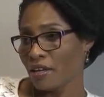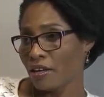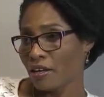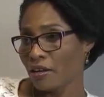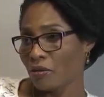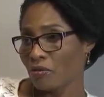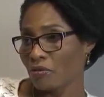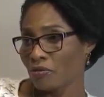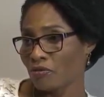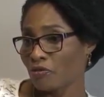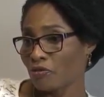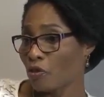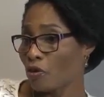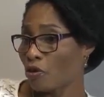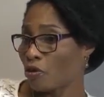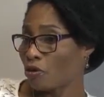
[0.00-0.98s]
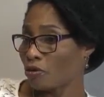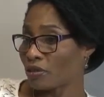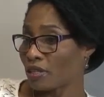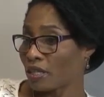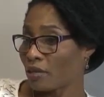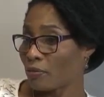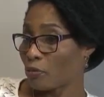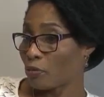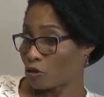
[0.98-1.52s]
uh, for
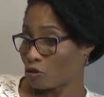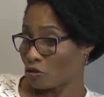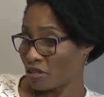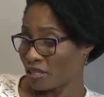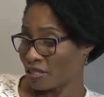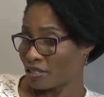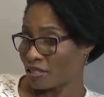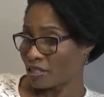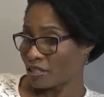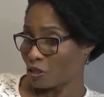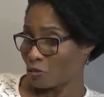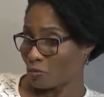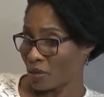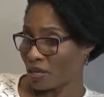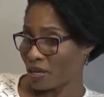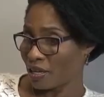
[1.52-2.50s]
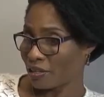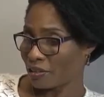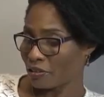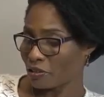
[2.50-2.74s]
the Portuguese speaking.